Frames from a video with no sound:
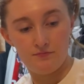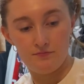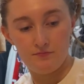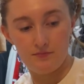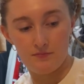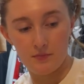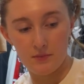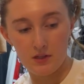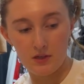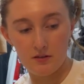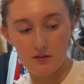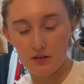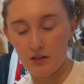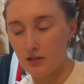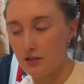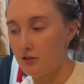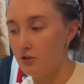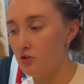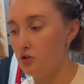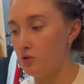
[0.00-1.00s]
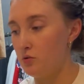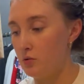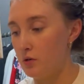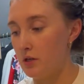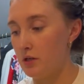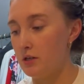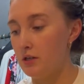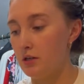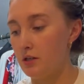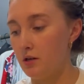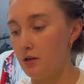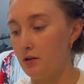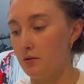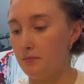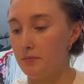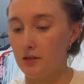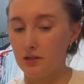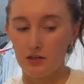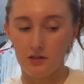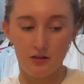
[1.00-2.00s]
because I like to chew on gum,
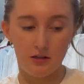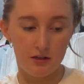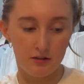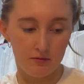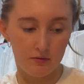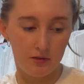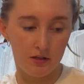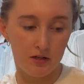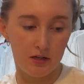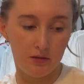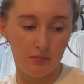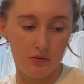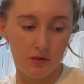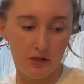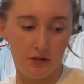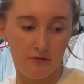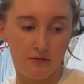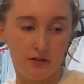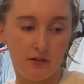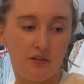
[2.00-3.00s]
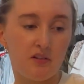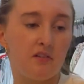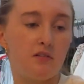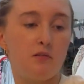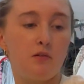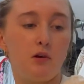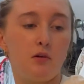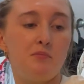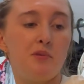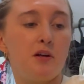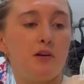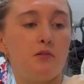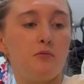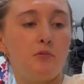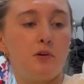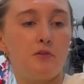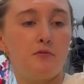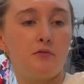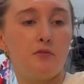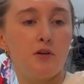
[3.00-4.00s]
and this one I believe is a better
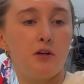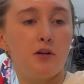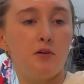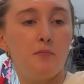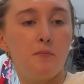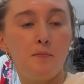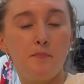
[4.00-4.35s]
one for you.